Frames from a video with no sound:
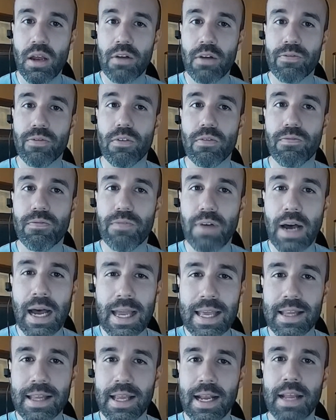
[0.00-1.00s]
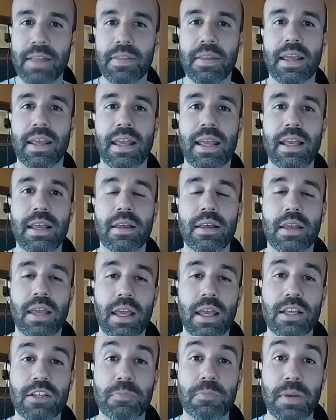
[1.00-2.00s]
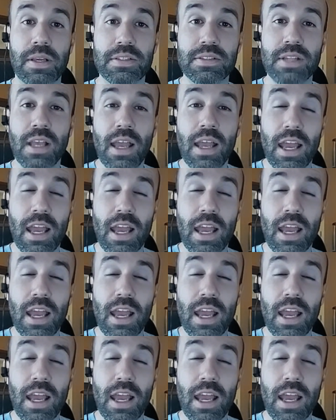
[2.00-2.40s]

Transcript: for violating the king's peace